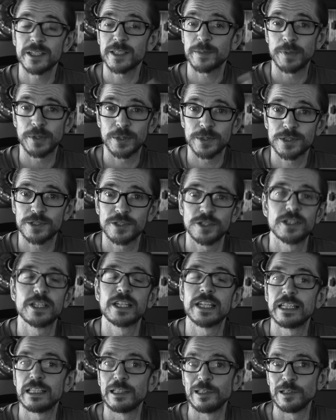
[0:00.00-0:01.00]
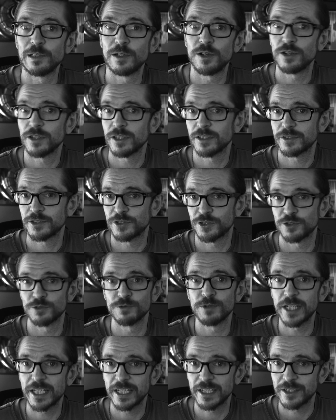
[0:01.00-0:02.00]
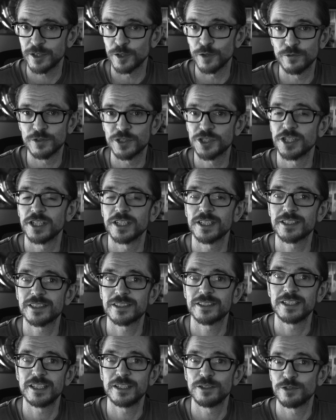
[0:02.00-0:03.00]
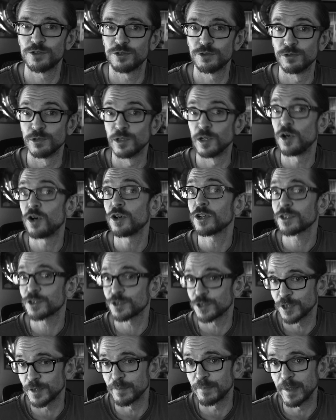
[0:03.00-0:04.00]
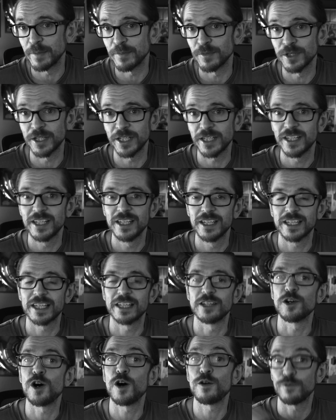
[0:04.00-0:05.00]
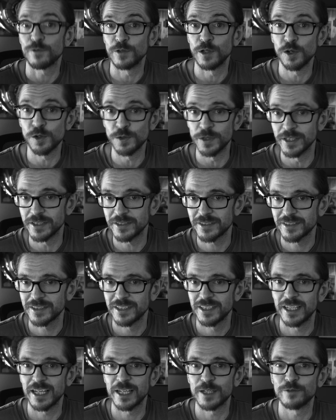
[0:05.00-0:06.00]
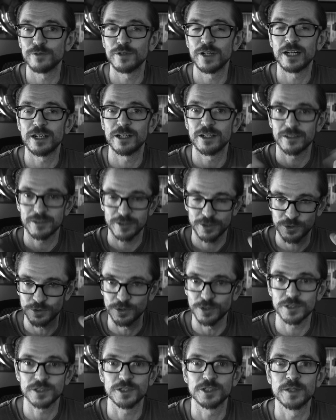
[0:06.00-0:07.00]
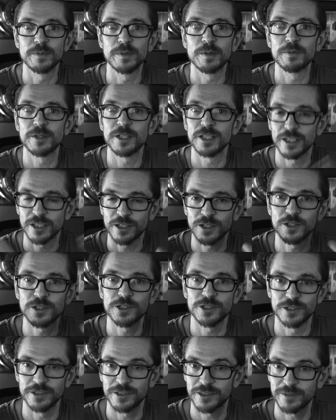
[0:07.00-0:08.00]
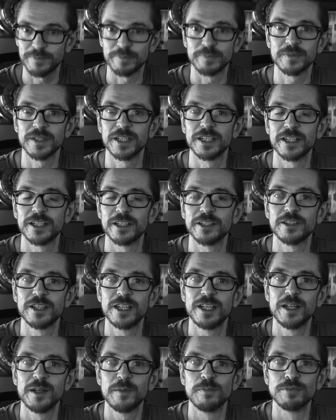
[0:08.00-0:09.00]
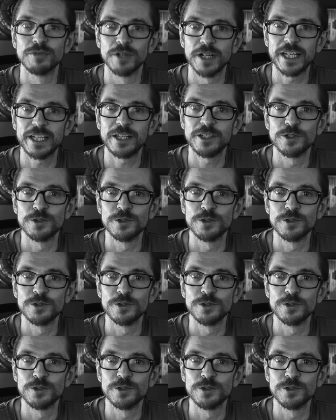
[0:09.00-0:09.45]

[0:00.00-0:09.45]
I suppose turning a long string of chunks into long-term memory can offload it out of our short-term memory, our conscious brain